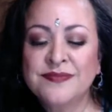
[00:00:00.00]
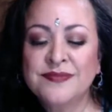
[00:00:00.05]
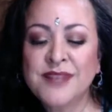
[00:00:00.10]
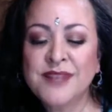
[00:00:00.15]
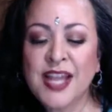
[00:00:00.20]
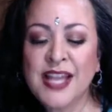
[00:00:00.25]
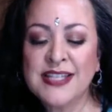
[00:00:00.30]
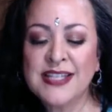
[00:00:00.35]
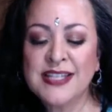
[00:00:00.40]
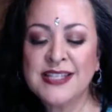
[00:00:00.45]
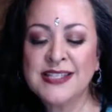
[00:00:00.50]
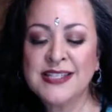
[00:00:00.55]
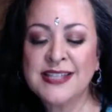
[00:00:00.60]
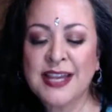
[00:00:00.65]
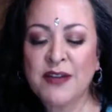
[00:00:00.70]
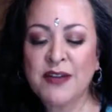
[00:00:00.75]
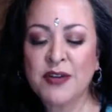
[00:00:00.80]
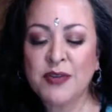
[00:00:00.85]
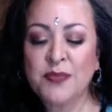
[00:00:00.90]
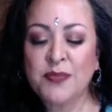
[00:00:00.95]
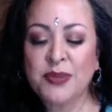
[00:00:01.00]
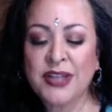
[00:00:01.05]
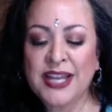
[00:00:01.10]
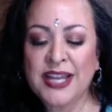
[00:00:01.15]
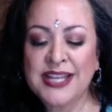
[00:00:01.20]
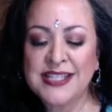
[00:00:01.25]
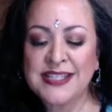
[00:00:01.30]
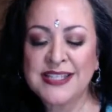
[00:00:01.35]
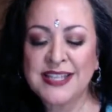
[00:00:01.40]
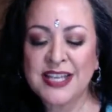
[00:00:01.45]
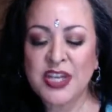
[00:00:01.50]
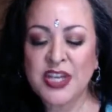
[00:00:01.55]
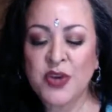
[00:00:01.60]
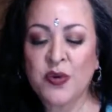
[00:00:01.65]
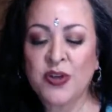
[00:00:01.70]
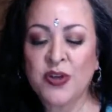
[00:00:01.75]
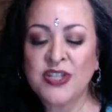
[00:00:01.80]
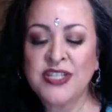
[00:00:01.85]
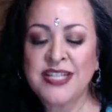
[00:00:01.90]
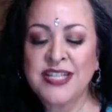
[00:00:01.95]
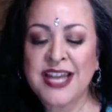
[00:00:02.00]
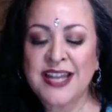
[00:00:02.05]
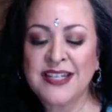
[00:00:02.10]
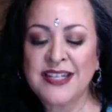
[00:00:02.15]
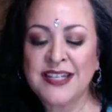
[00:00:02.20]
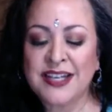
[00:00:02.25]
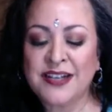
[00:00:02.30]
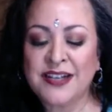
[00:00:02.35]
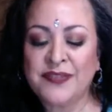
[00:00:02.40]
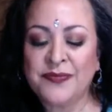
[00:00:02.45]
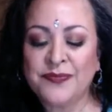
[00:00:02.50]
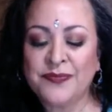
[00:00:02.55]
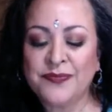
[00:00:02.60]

as a sacred place that you are standing.